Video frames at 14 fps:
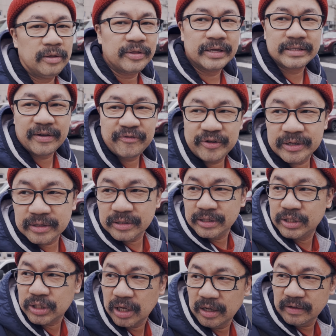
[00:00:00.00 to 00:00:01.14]
That definitely
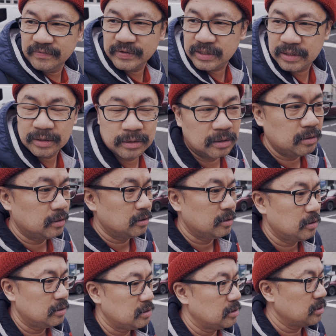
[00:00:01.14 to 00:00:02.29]
solves
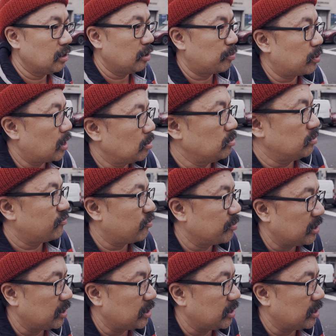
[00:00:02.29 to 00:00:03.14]
a problem for